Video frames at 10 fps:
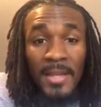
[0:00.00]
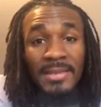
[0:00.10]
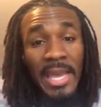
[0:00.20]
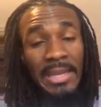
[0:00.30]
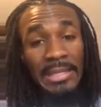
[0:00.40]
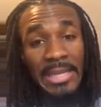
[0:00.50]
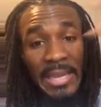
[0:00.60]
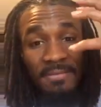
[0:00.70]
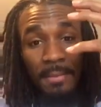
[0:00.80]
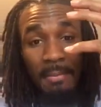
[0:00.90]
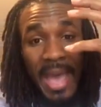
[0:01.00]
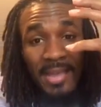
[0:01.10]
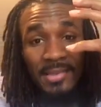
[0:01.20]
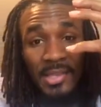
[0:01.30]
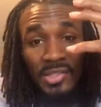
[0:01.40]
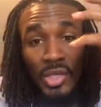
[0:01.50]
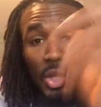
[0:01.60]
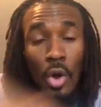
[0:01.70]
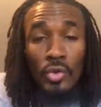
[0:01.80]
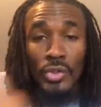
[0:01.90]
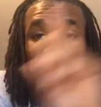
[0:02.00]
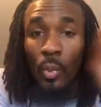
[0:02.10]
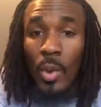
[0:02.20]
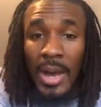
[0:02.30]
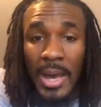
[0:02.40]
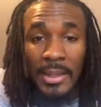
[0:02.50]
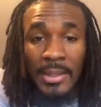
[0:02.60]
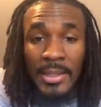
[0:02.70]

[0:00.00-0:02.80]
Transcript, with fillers: they leave the masses to go to the one.